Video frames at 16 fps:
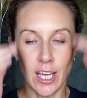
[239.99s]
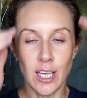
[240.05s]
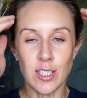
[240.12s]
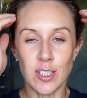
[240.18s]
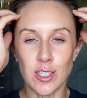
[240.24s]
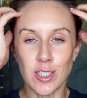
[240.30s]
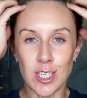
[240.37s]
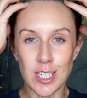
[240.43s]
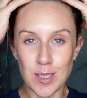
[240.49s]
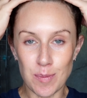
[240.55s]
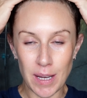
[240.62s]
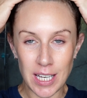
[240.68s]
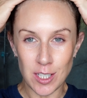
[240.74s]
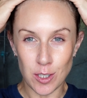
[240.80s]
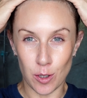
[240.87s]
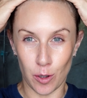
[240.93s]
So just
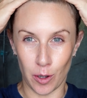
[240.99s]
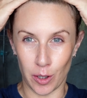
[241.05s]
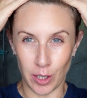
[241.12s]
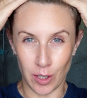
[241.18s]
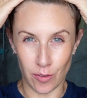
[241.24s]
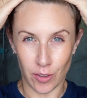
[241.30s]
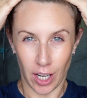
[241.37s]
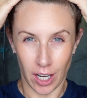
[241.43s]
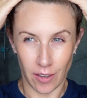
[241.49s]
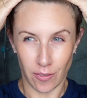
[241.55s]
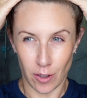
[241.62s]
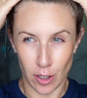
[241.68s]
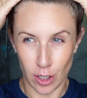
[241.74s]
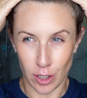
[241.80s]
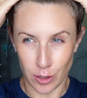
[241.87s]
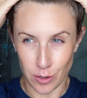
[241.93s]
make sure you've kind of
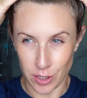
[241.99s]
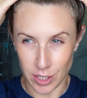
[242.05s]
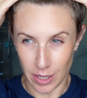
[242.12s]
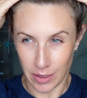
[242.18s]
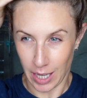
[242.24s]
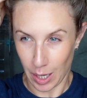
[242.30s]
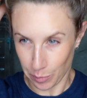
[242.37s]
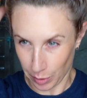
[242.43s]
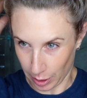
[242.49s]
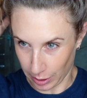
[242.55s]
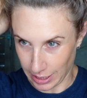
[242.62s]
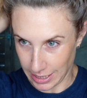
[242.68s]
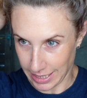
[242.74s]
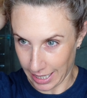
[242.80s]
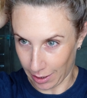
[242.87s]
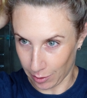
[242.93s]
loosened that
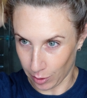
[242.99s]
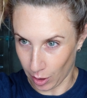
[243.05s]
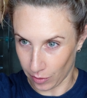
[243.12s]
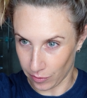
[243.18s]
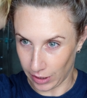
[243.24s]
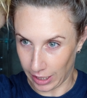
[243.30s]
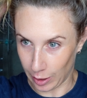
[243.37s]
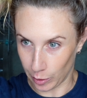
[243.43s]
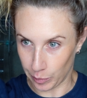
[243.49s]
ponytail off a little